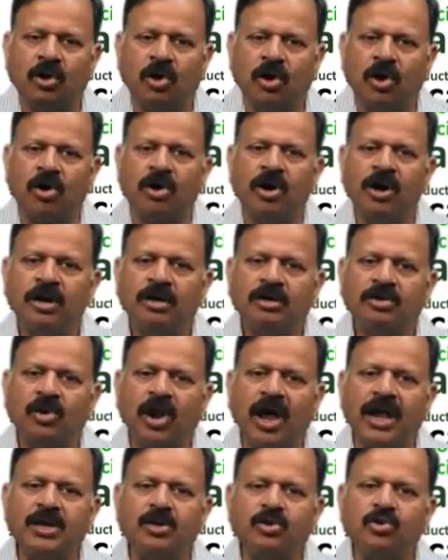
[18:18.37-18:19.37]
or
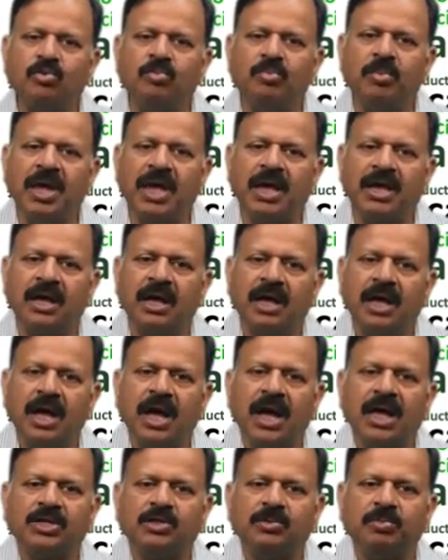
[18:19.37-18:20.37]
trying to make
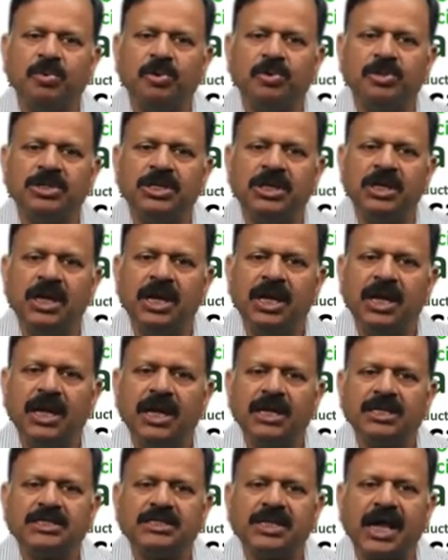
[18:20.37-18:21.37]
anthropology
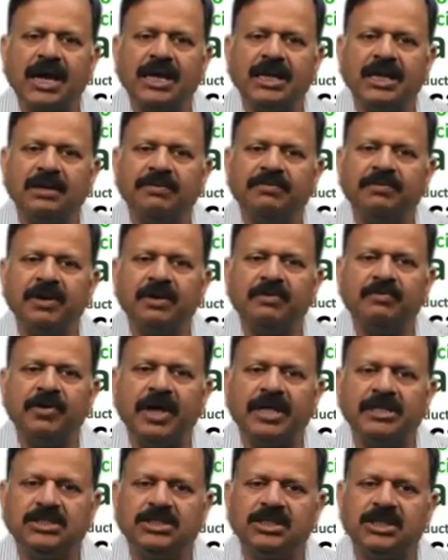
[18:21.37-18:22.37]
a scientific
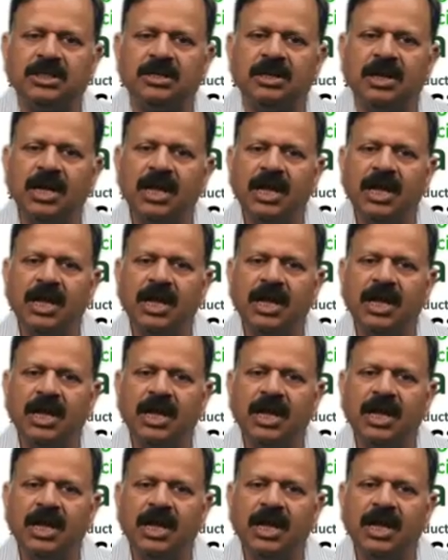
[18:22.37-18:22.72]
venture.